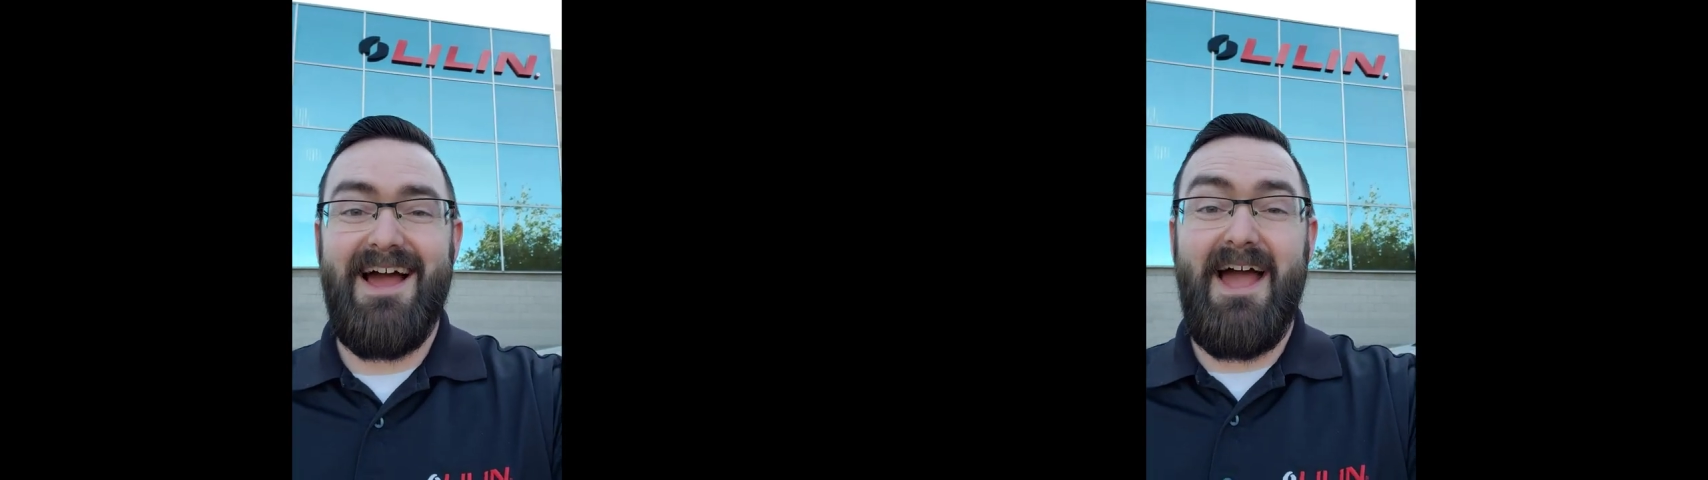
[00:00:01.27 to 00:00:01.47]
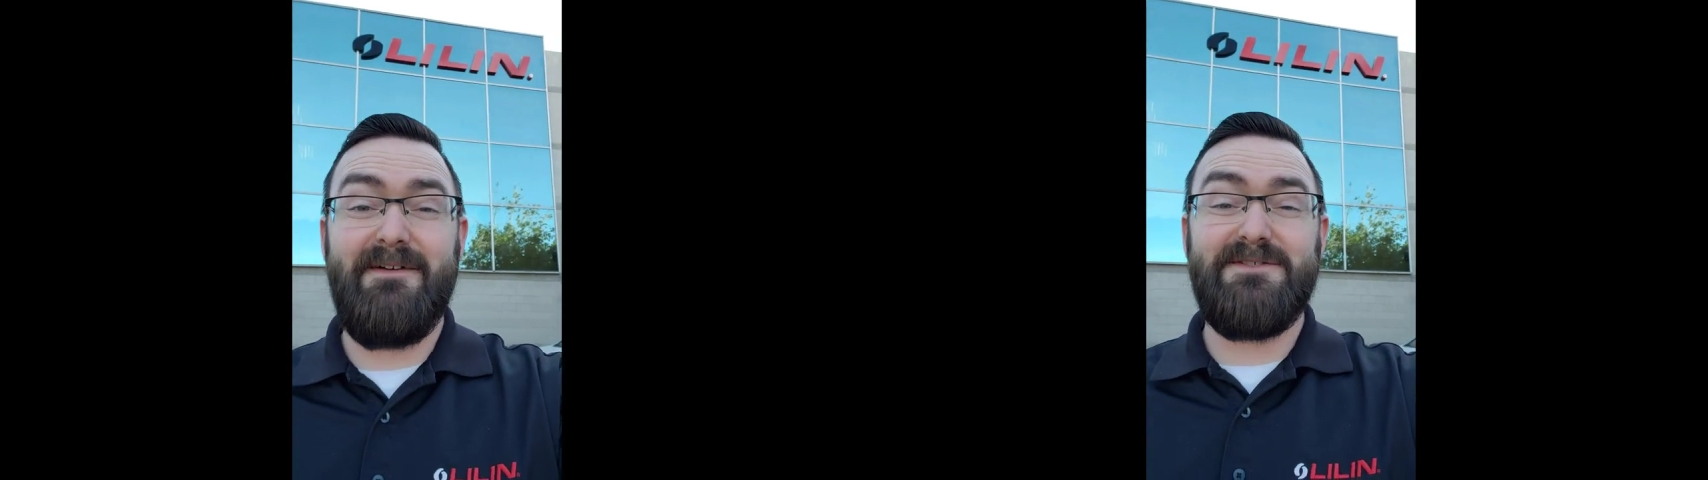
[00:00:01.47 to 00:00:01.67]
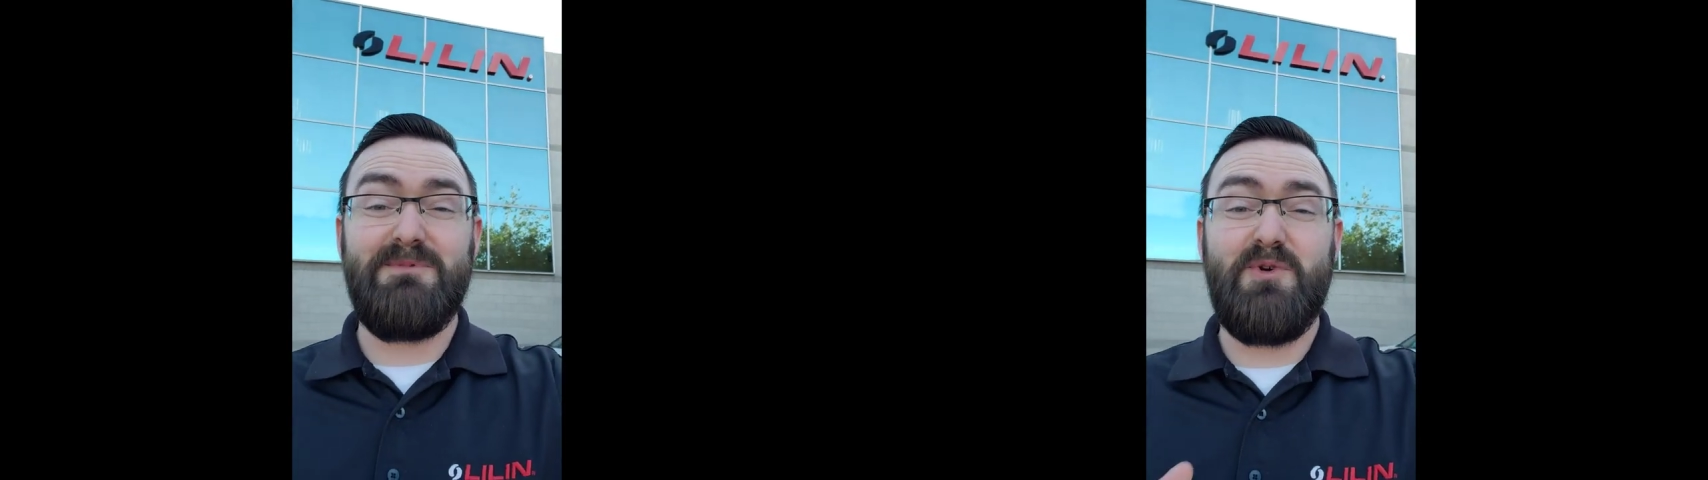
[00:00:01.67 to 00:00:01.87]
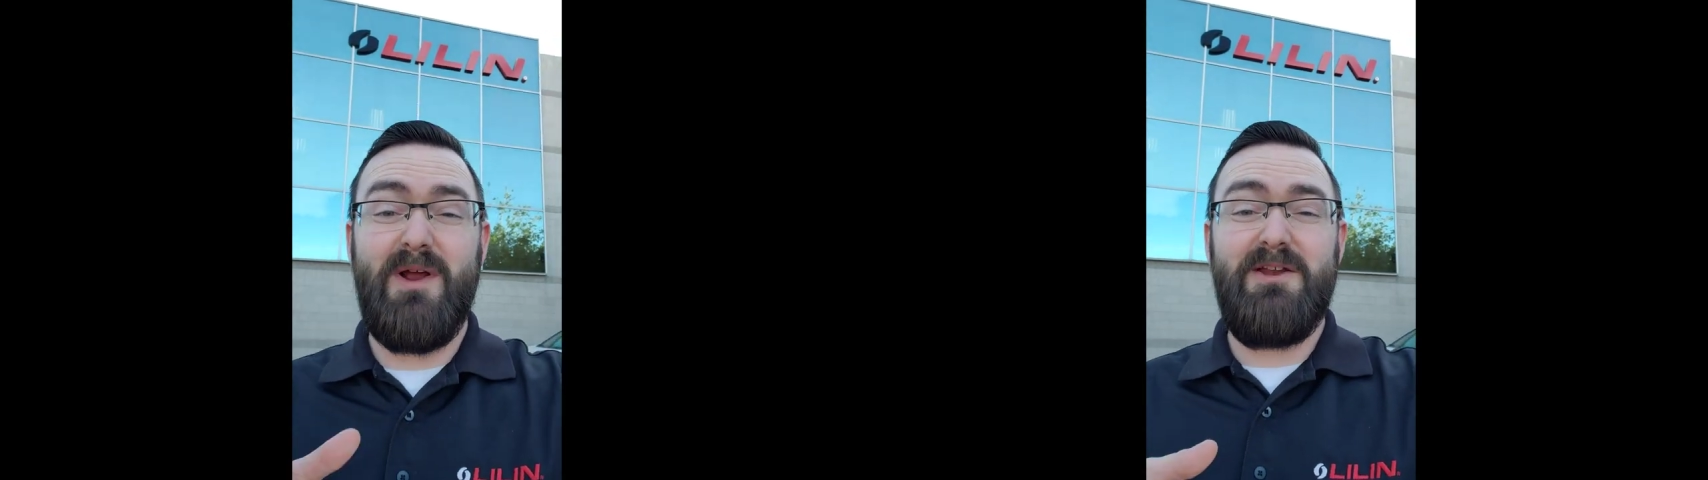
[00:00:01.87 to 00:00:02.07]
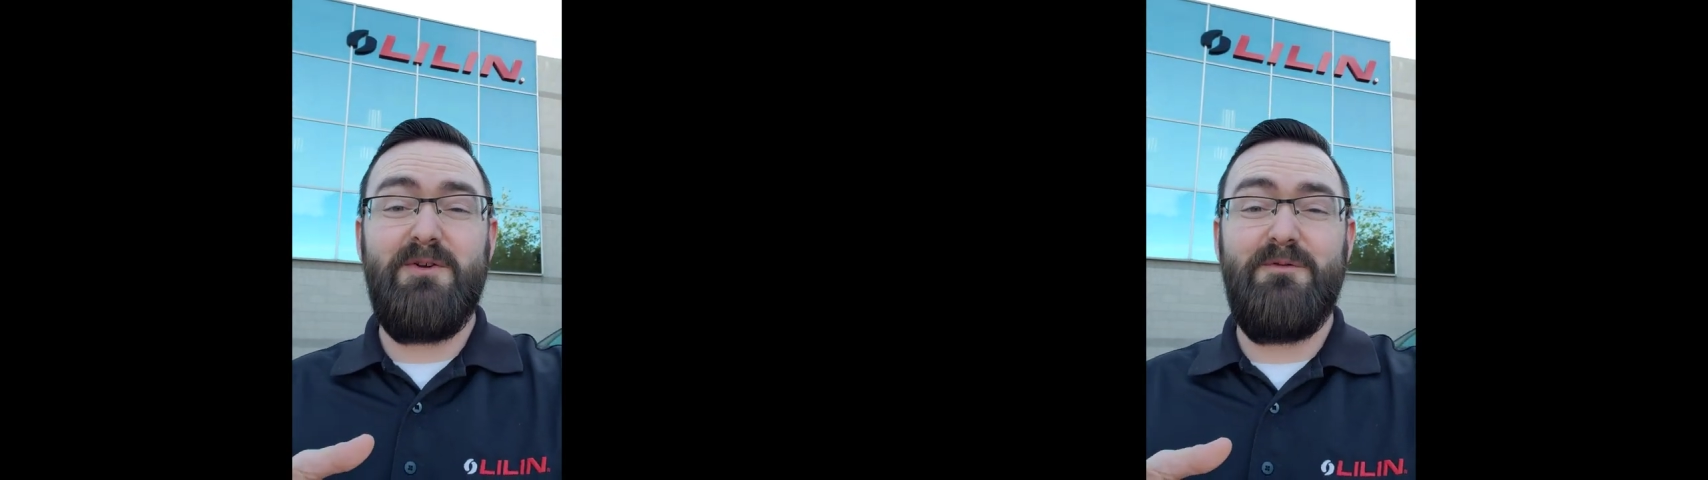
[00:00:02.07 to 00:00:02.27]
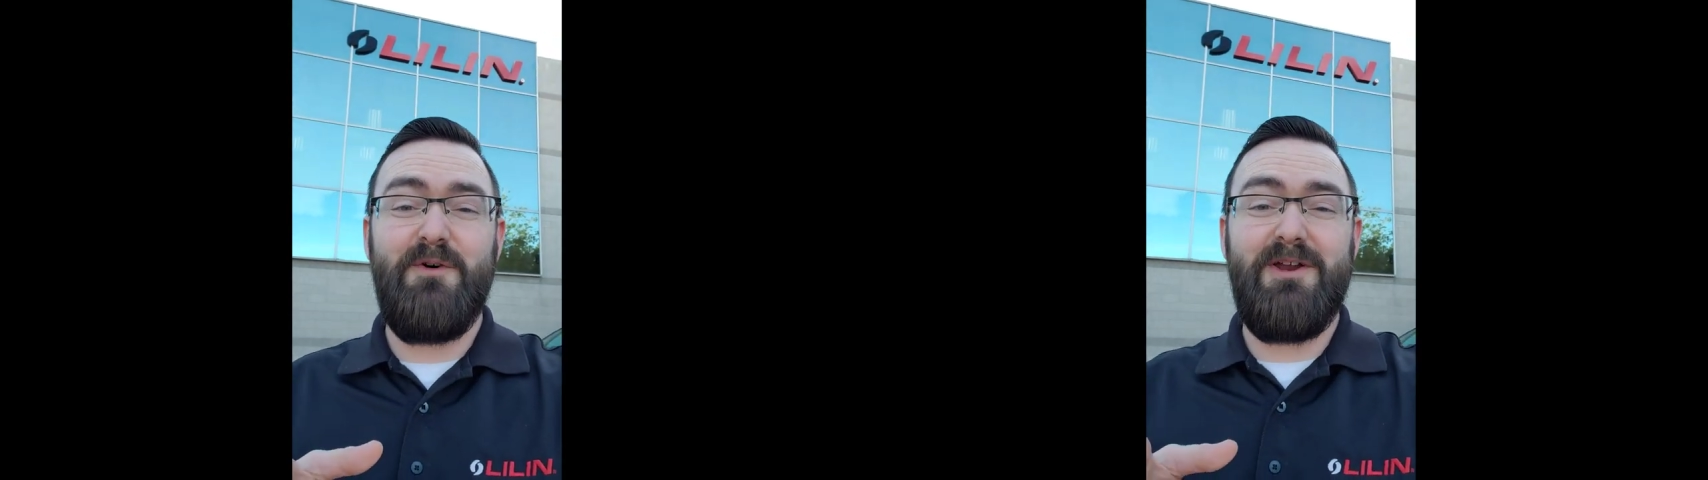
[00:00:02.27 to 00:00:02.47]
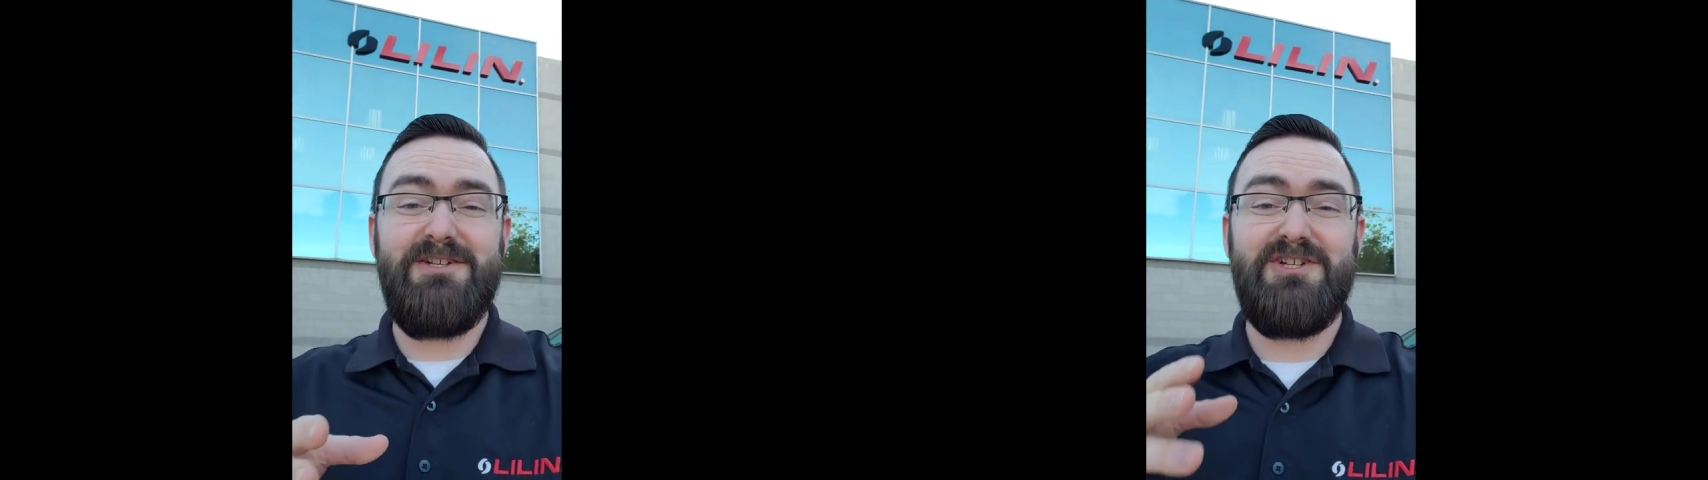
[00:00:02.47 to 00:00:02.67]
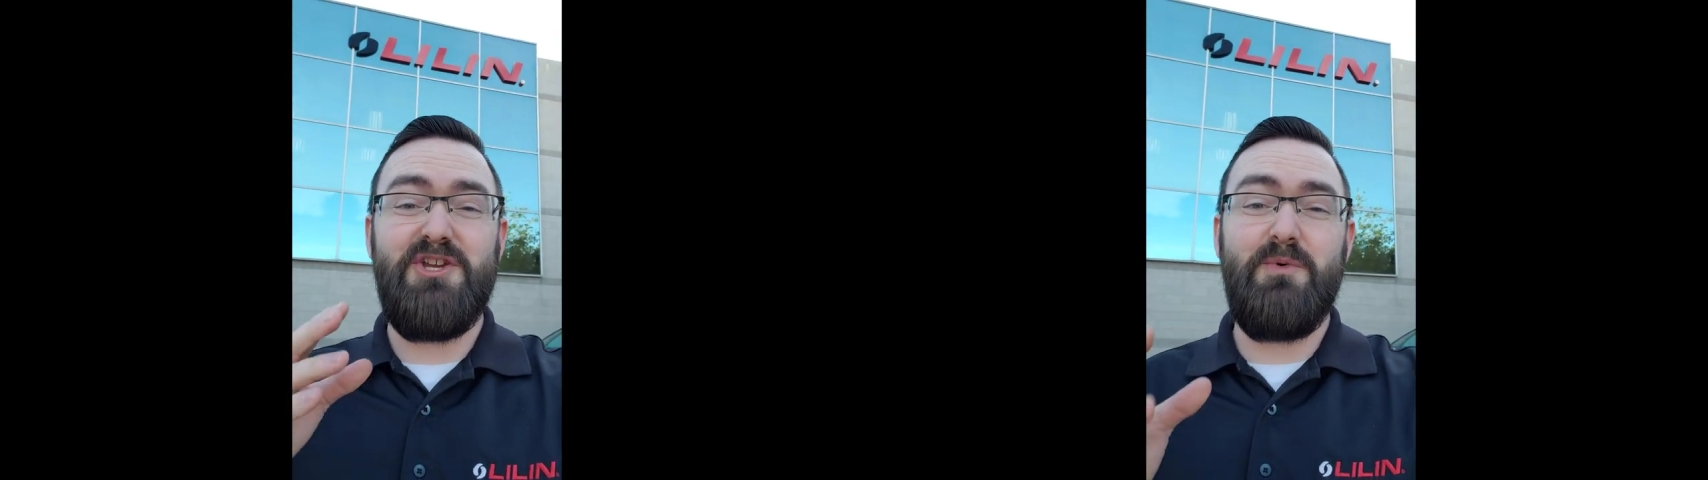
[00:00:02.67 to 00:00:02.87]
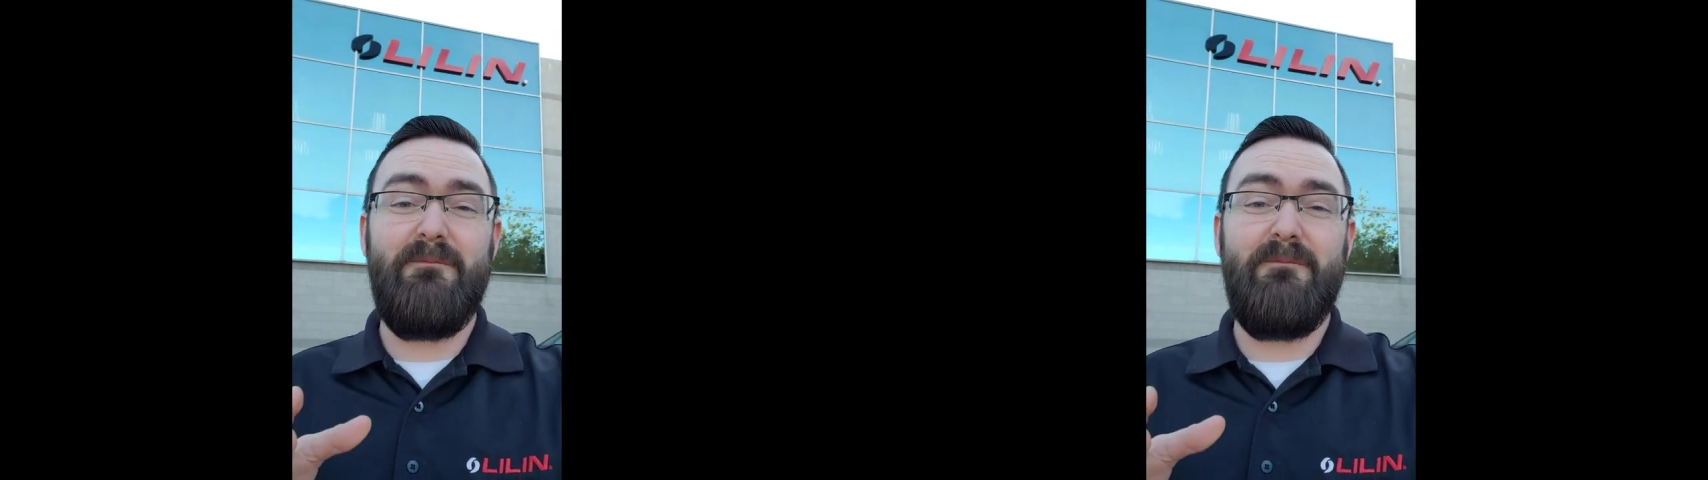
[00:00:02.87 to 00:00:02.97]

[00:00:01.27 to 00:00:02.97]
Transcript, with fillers: I have some great new footage and new